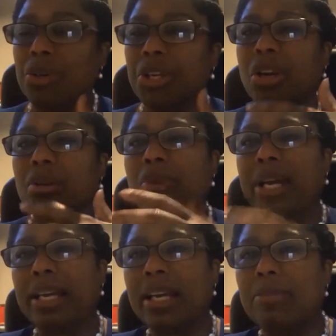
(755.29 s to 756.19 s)
know, I'm
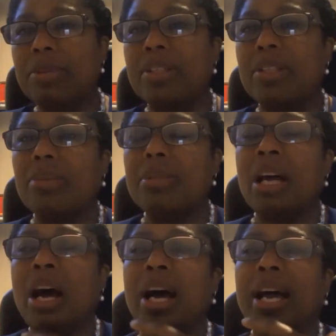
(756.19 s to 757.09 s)
waking up at this time of
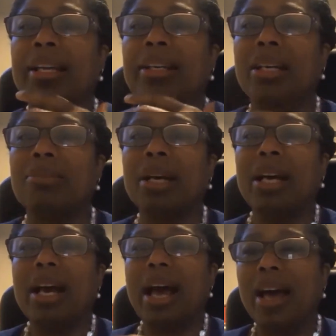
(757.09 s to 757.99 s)
night and I'm
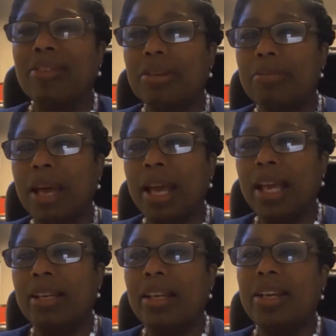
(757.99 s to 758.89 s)
having
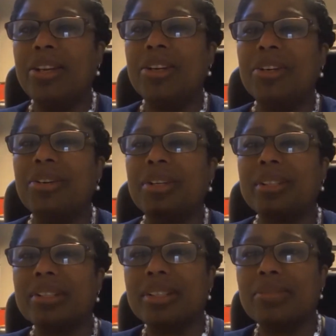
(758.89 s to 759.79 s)
pain here, and
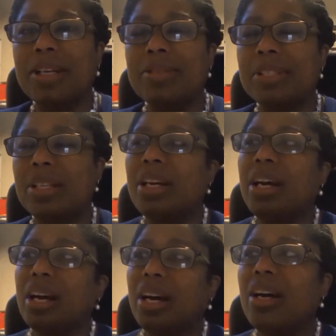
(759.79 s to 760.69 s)
this is my,
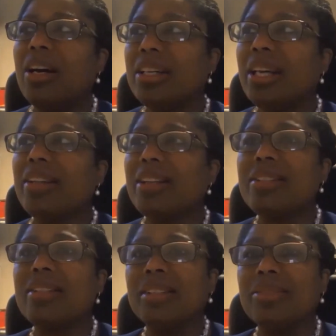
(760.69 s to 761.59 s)
oh yeah, that's
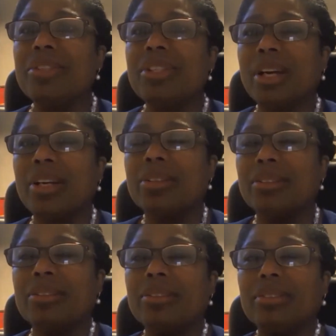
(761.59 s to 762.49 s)
the liver
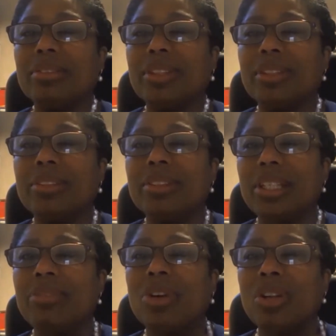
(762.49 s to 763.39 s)
cycle, you know, seat
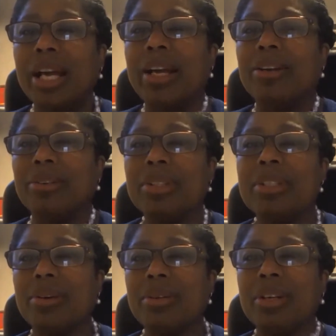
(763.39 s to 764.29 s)
of all anger, what's
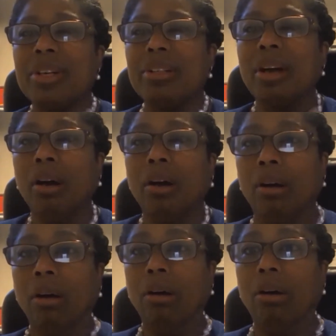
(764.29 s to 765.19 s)
going on?
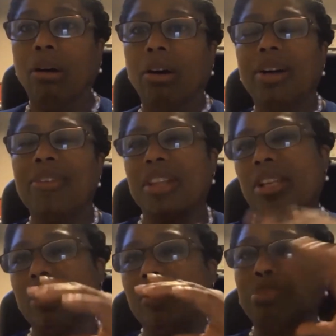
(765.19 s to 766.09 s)
And then they
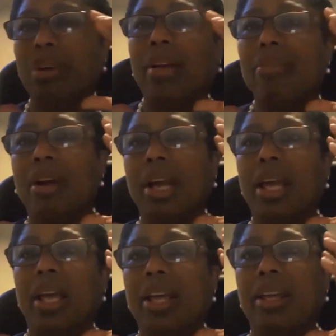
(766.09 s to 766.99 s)
turn bright red,
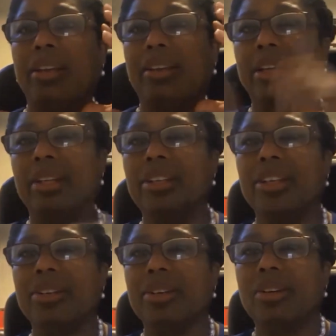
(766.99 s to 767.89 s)
and, you
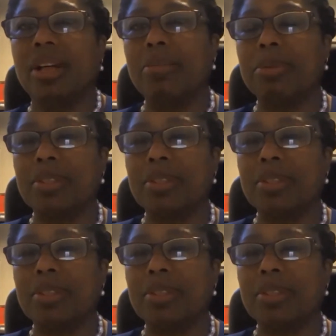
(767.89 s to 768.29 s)
know, it all happens.